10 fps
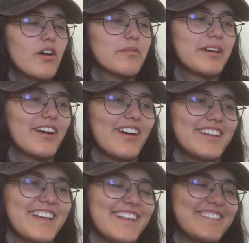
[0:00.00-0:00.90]
Oh my god,
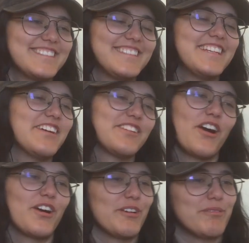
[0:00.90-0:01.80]
yeah, they're
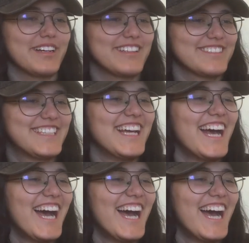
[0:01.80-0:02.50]
not gonna wear those.